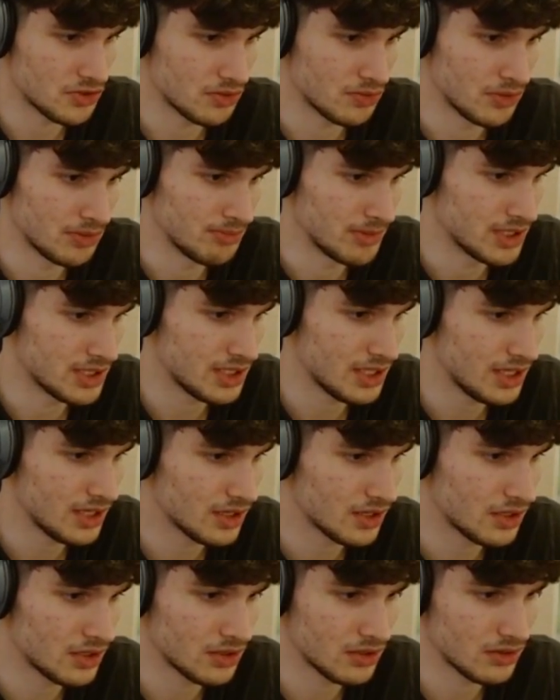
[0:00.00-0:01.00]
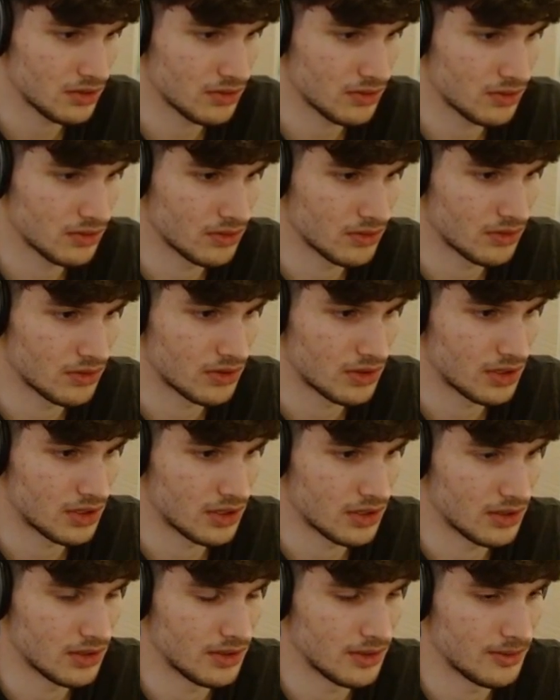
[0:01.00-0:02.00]
with Mystique,
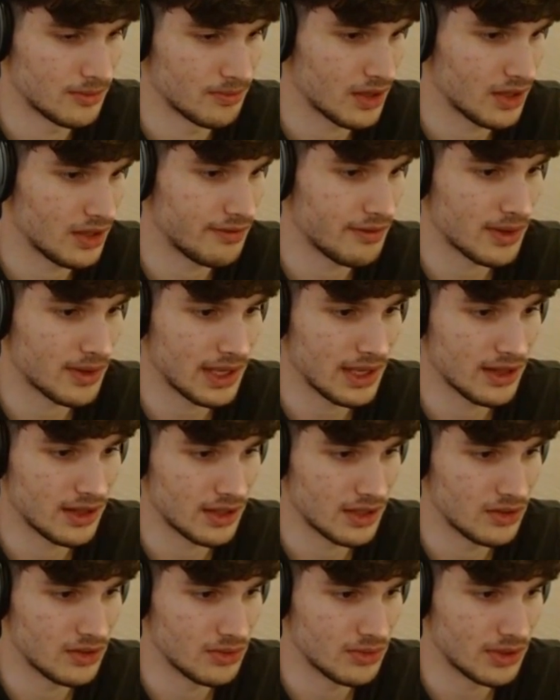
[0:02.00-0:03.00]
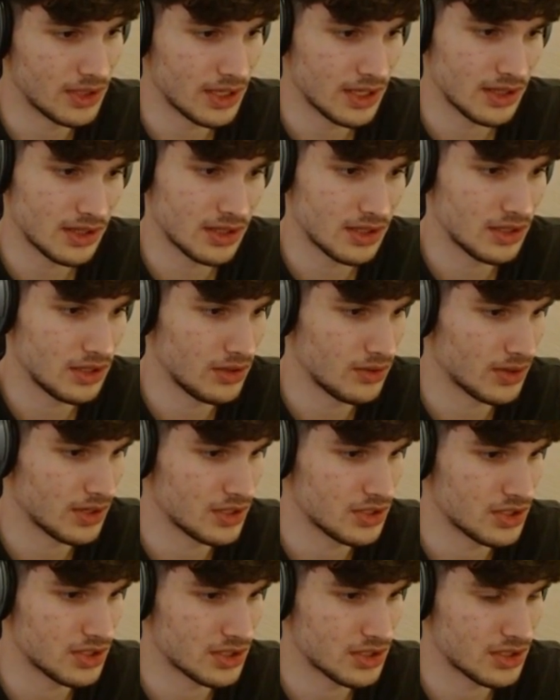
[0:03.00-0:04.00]
or if you can't do that, you
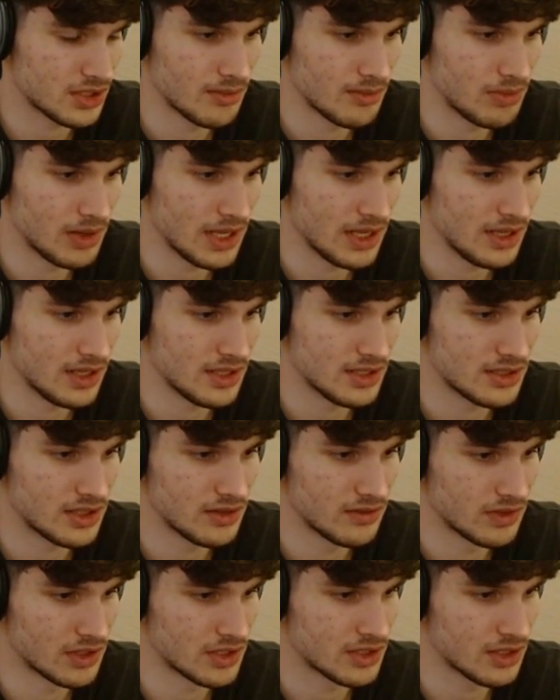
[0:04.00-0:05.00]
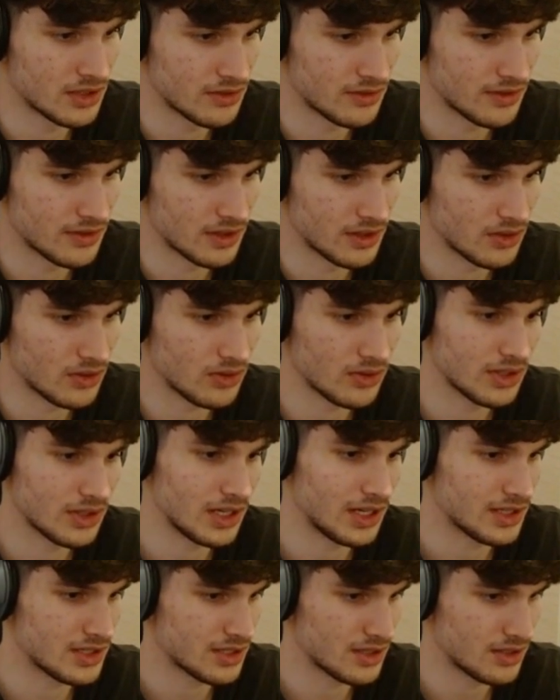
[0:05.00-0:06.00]
can just play Silver Surfer on the
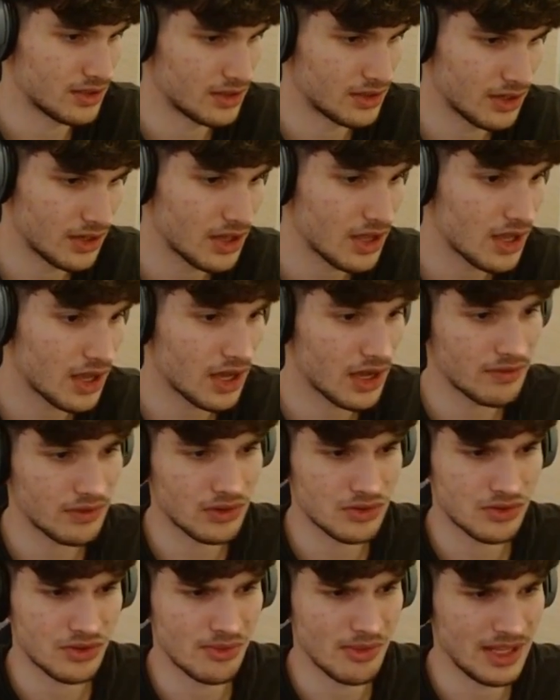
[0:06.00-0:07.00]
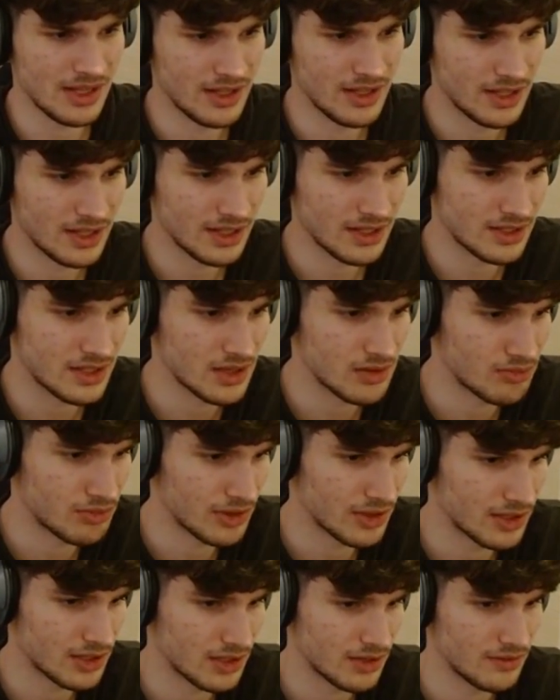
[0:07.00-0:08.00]
last turn. I've also made a
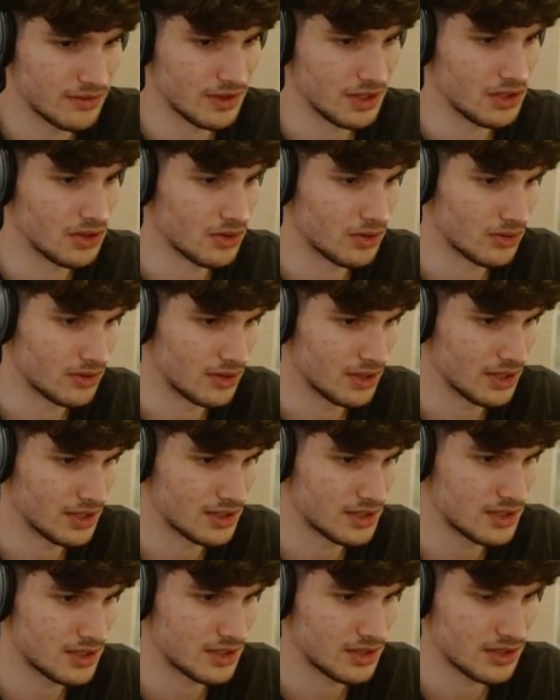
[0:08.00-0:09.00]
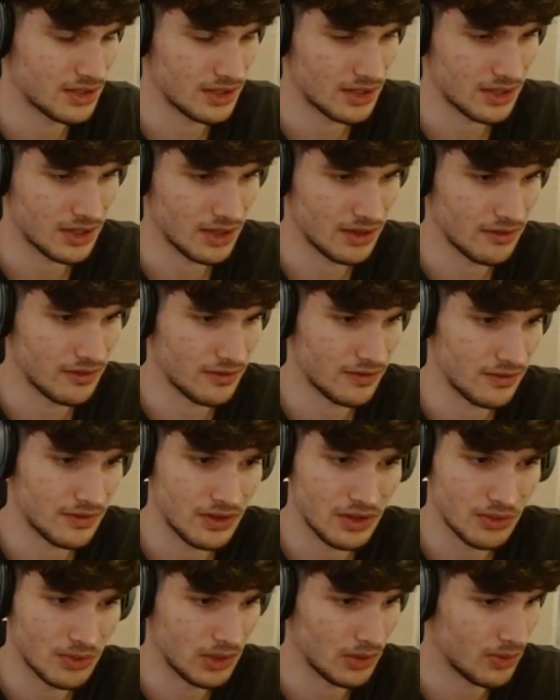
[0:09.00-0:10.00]
separate video on this if
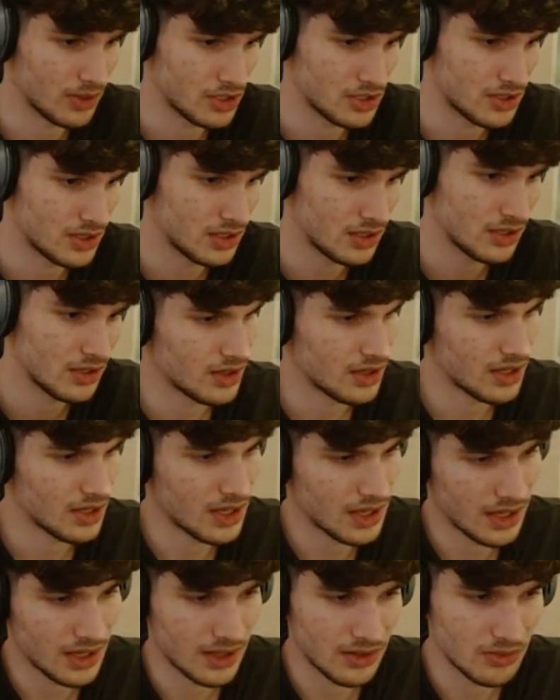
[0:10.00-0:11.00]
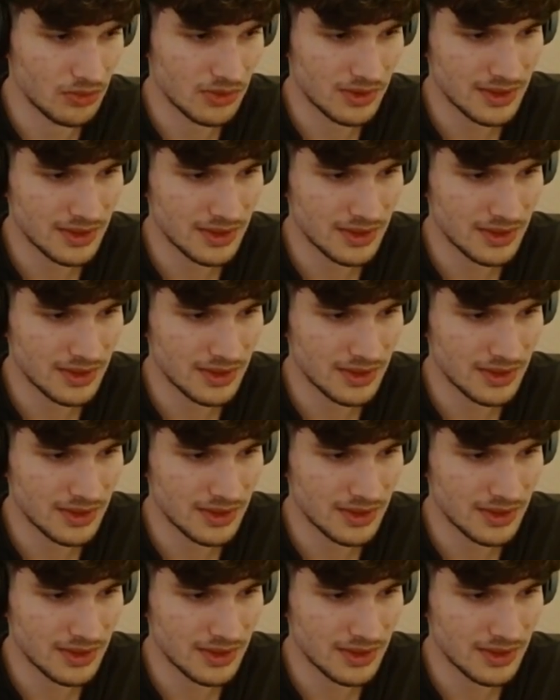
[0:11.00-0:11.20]
you wanna watch it. And one